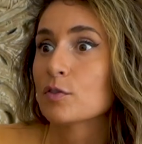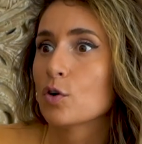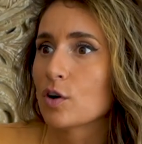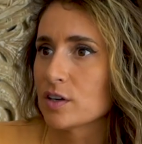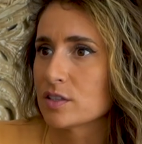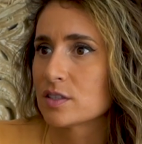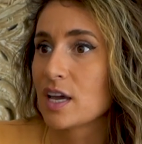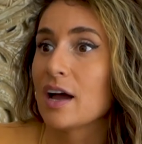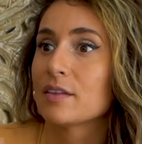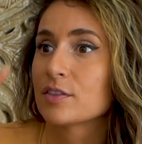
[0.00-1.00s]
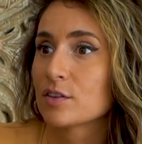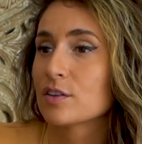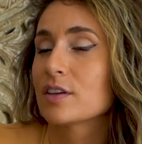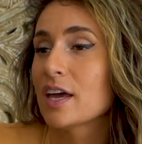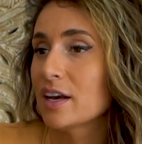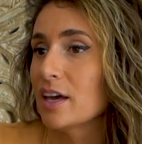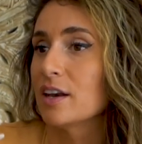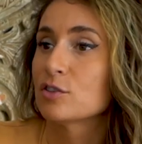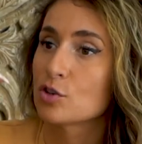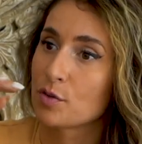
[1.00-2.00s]
Of course, yeah.
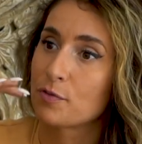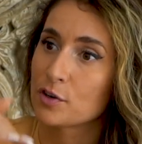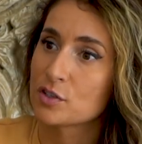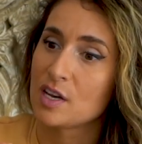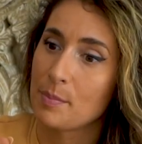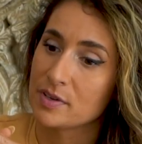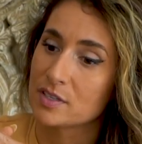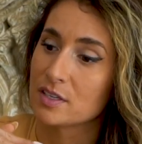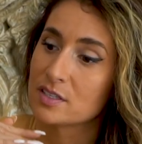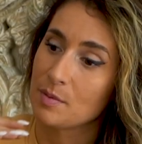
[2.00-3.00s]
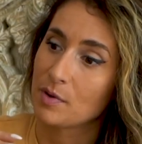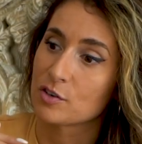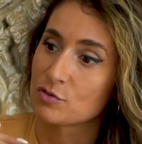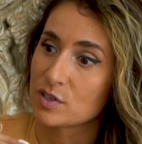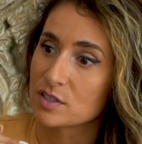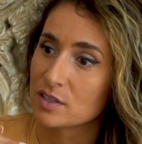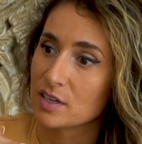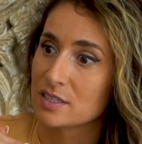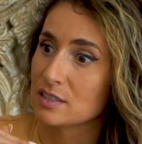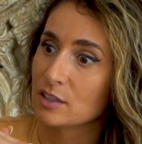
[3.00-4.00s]
Again. So the first step is in some countries,
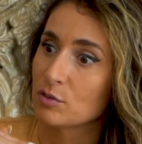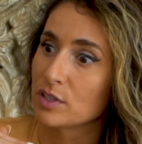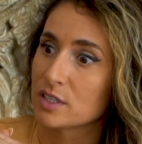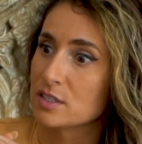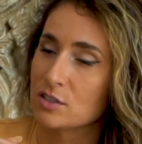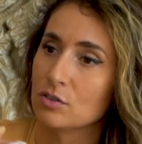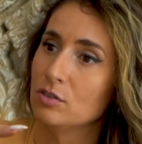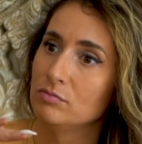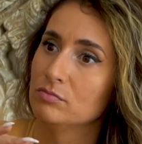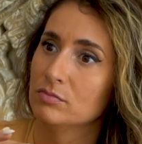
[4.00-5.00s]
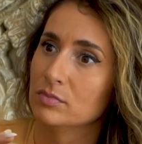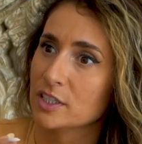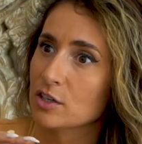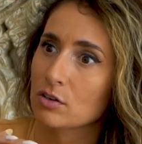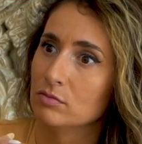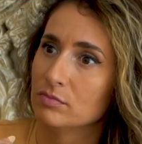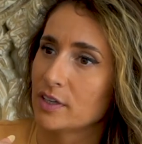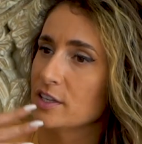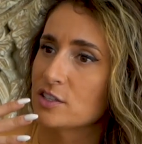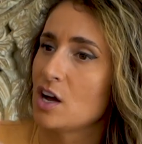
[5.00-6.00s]
it's literally still legal.
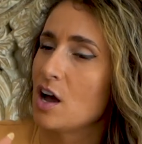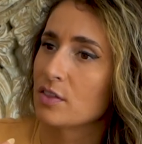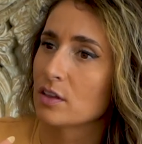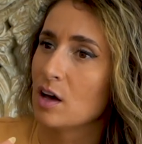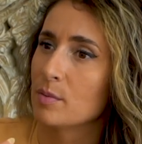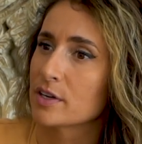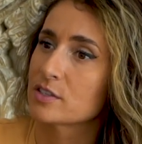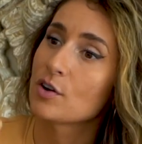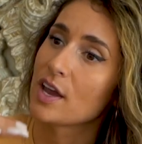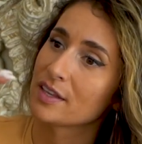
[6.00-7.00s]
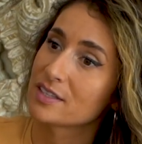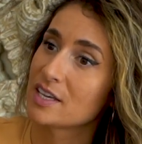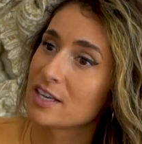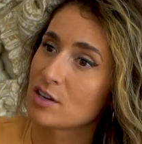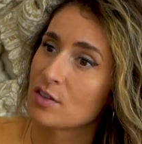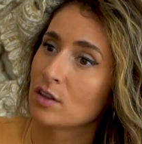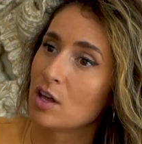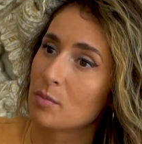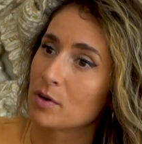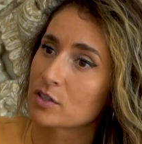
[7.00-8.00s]
Like it's not on the law books. Okay, let's say it's on the
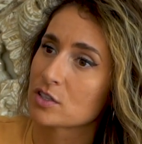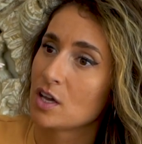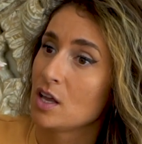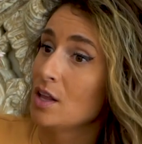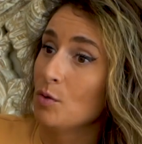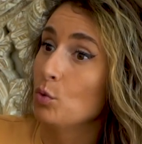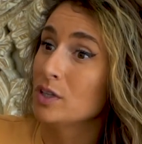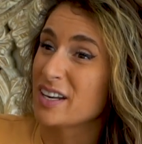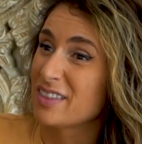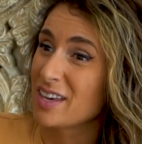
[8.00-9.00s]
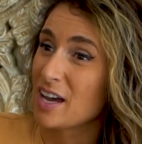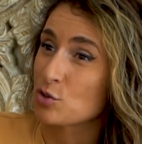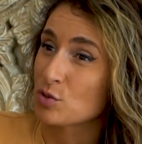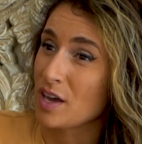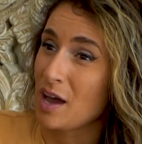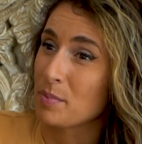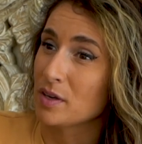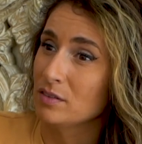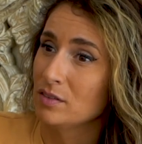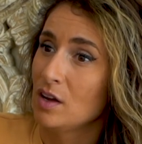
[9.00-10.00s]
law books. Will anything actually
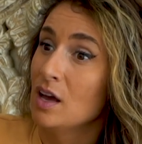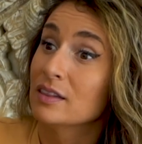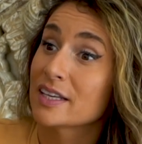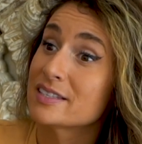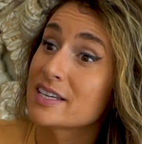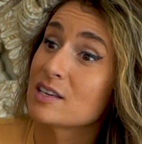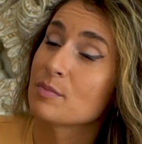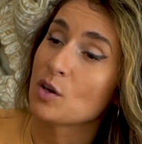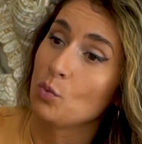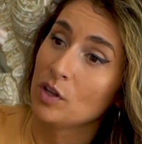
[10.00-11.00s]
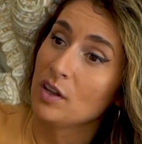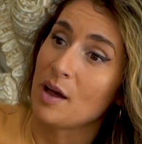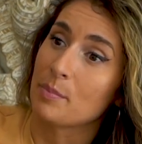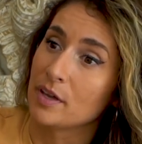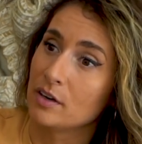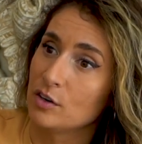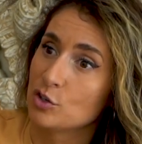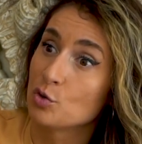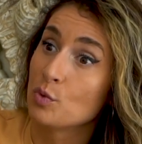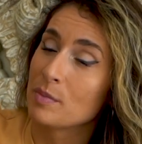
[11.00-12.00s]
happen? Let's say something will happen.
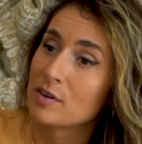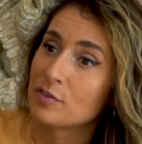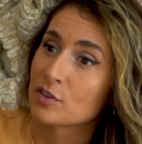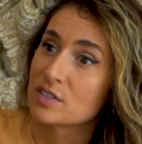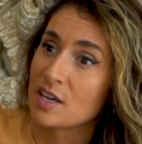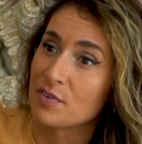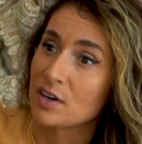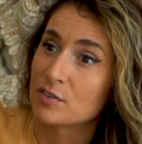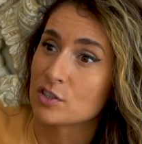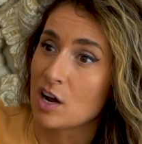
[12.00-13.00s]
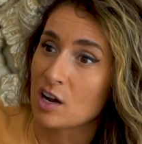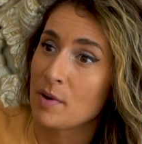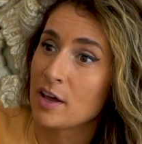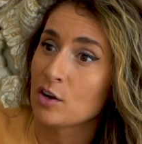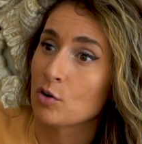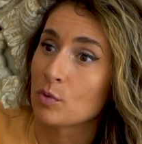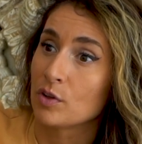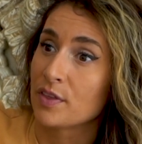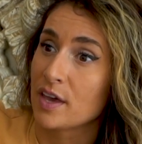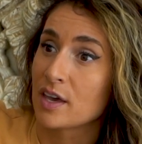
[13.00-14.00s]
Do women feel safe enough to talk about it, or
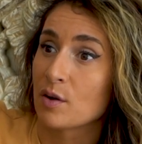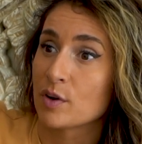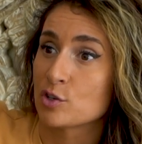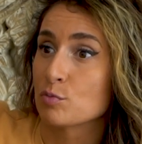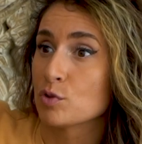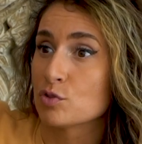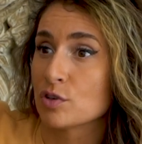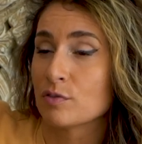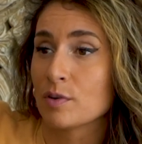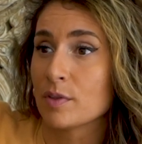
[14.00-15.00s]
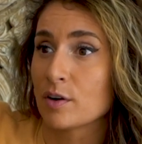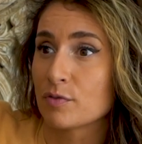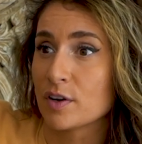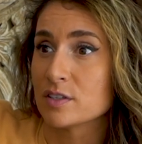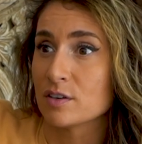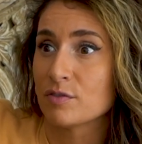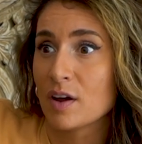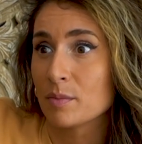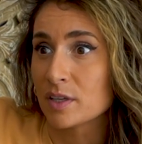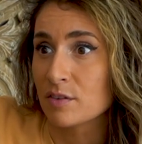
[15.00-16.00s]
will they get retribution from their friends and
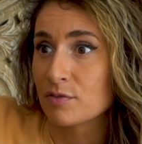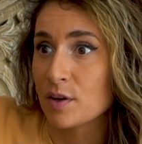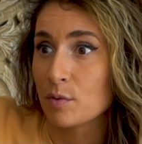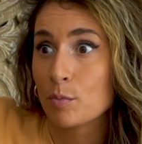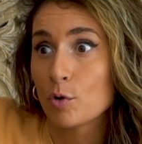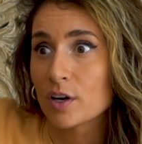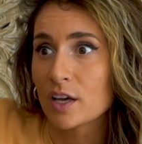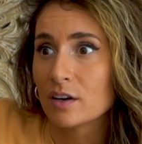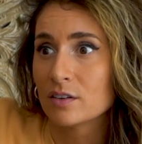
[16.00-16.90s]
family if they report it?